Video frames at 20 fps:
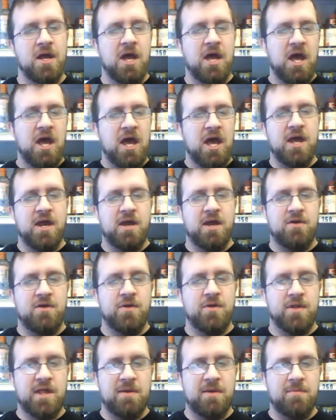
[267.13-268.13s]
and
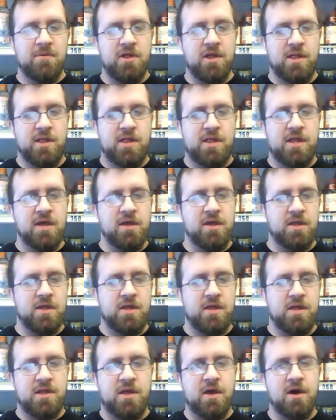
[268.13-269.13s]
was able to steal
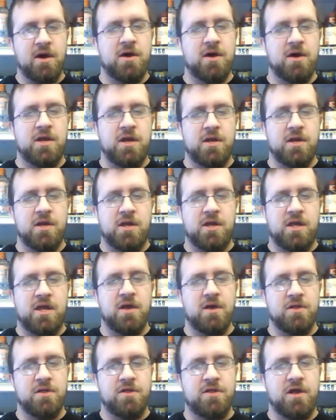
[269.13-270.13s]
his gun and
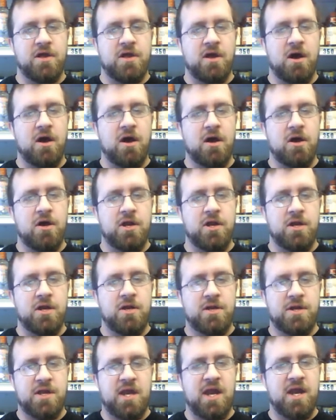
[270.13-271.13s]
kill the guard
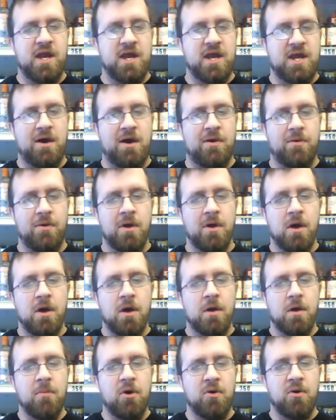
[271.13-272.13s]
and take out
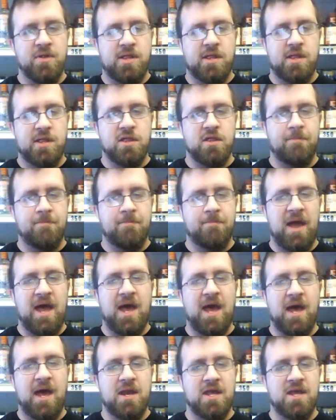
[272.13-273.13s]
most of the
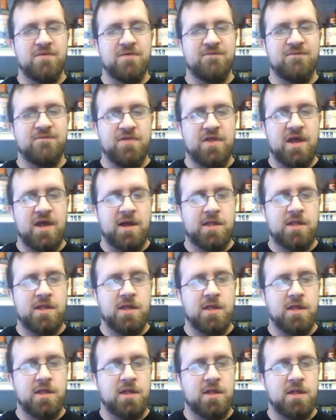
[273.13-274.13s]
bad, evil
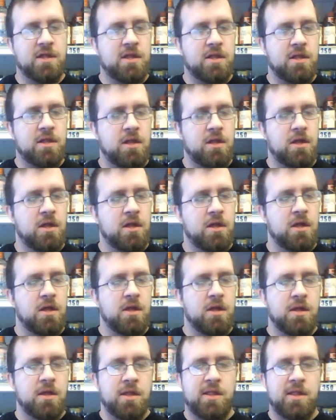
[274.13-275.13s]
Nazis.
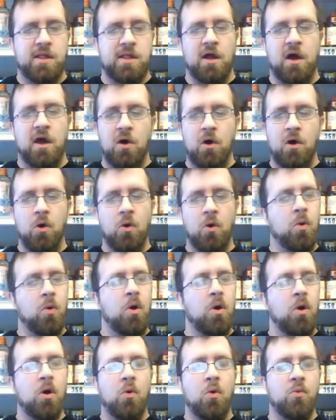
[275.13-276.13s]
So
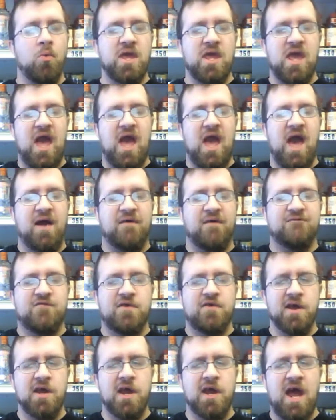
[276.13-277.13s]
we have
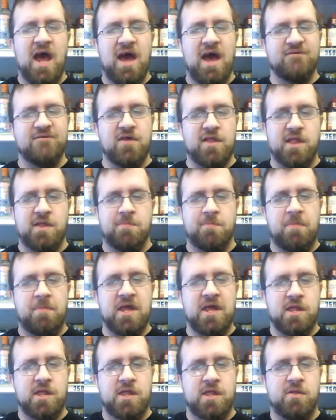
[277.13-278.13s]
to have a
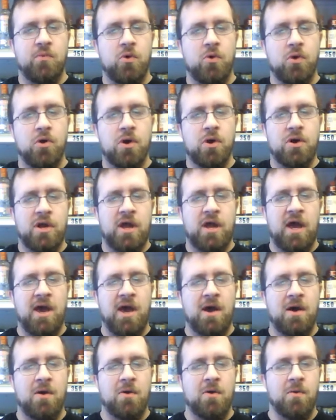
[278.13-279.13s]
space war
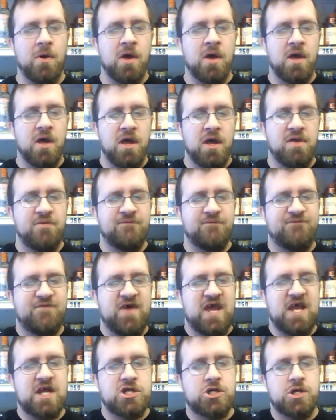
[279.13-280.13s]
now.
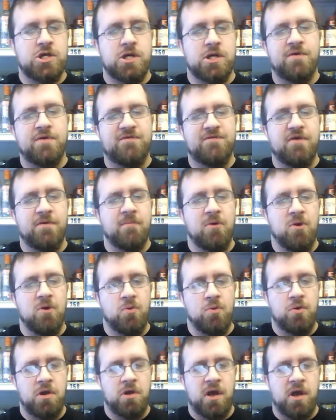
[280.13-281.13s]
Invasion of the
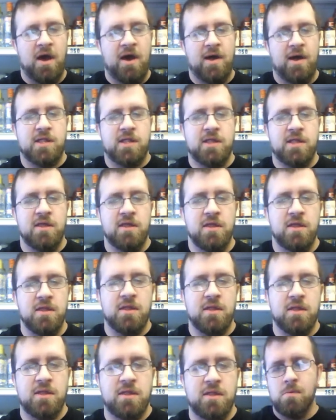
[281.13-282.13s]
moon
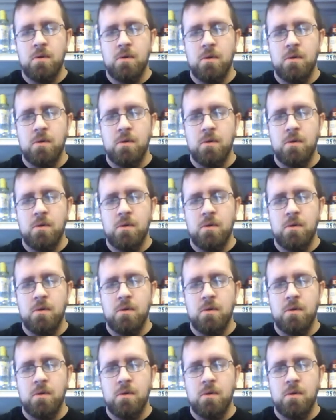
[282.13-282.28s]
Nazis.